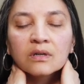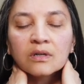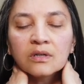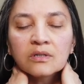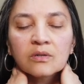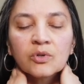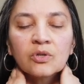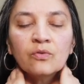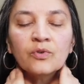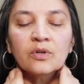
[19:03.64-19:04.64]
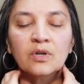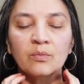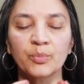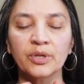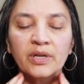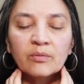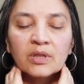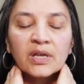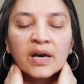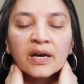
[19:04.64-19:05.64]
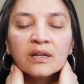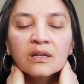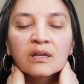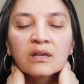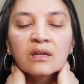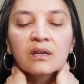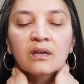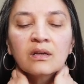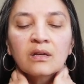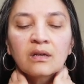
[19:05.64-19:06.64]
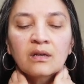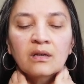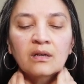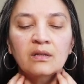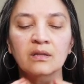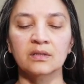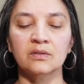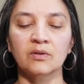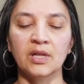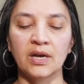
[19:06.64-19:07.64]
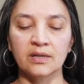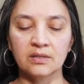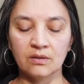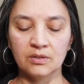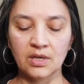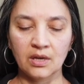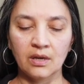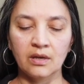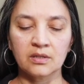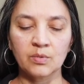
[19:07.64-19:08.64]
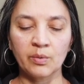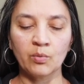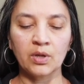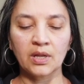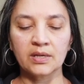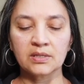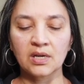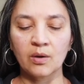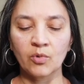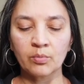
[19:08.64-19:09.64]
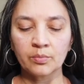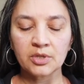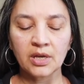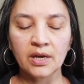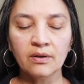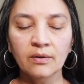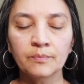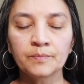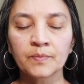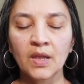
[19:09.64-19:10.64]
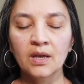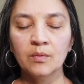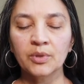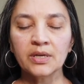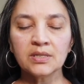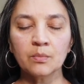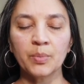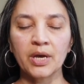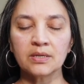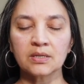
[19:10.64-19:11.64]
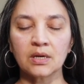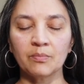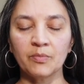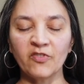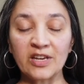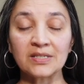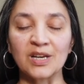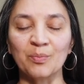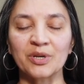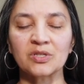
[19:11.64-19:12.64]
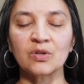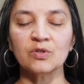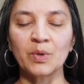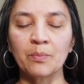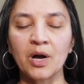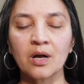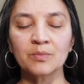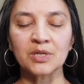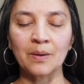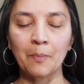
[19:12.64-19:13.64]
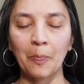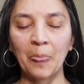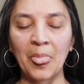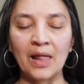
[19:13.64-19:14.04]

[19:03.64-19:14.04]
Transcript: Good. So when you feel complete with that, let's relax those hands. Maybe one last time, rub them together. Place them face up, palms up.